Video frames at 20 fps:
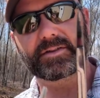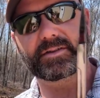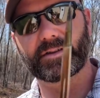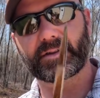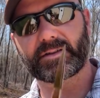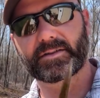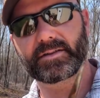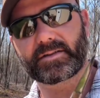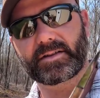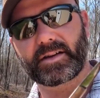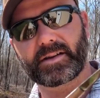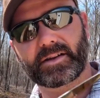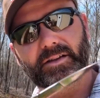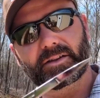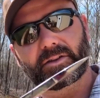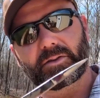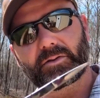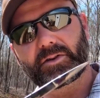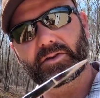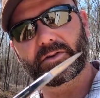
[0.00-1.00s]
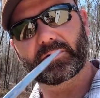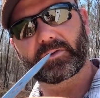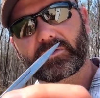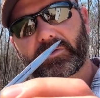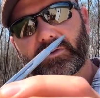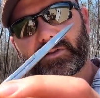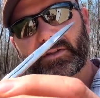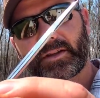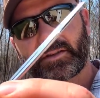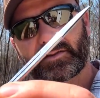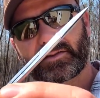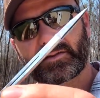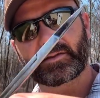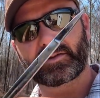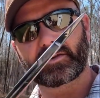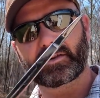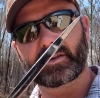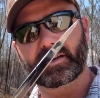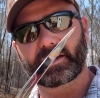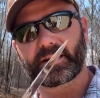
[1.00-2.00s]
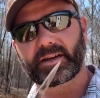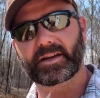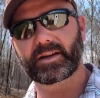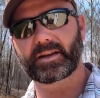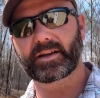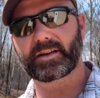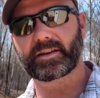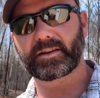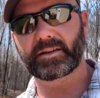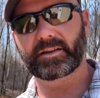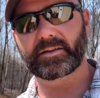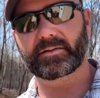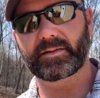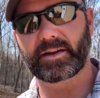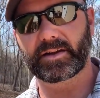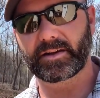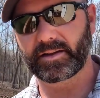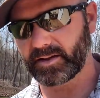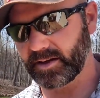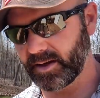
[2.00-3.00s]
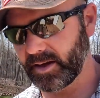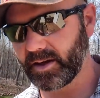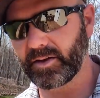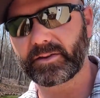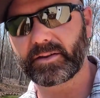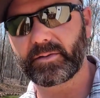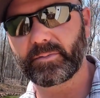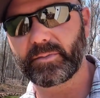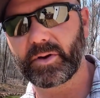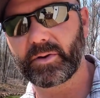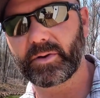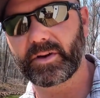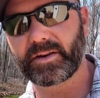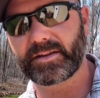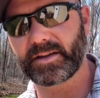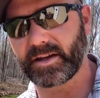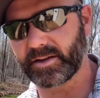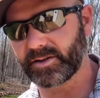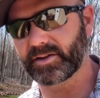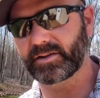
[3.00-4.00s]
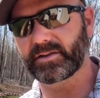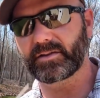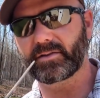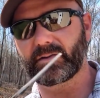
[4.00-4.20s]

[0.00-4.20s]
and this is like a little cuticle scissor you can get in the in the health and beauty section,